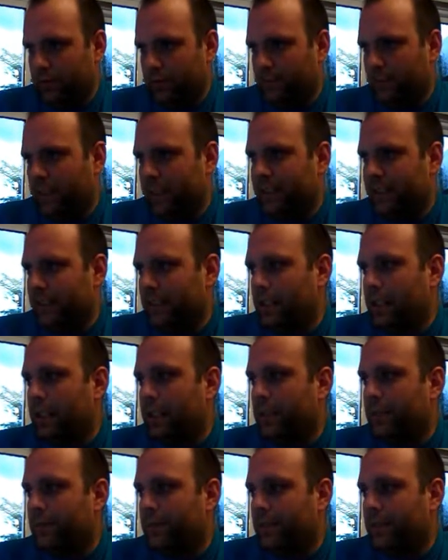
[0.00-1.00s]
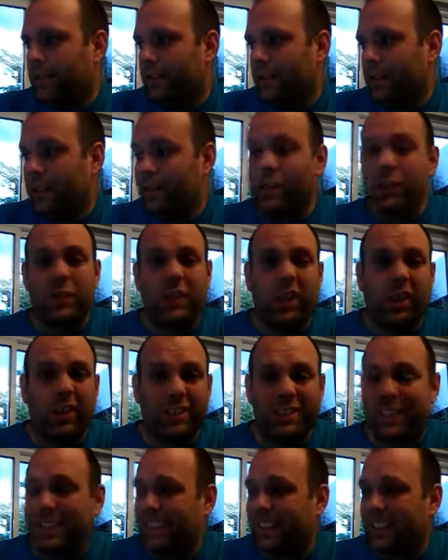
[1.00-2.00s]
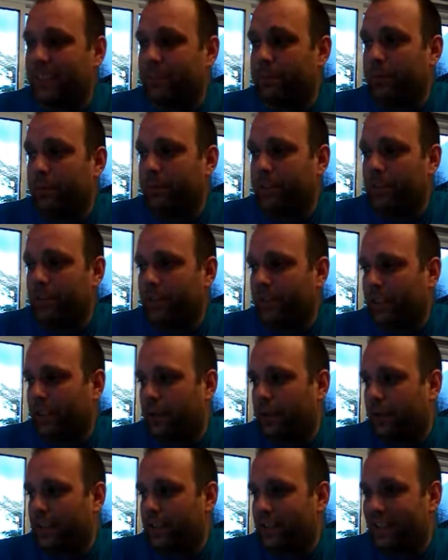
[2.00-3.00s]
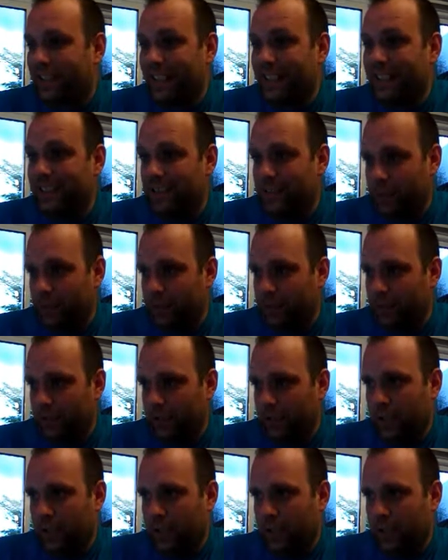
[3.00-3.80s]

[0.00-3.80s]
Right, there's loads of context they can put SUVAT equations into.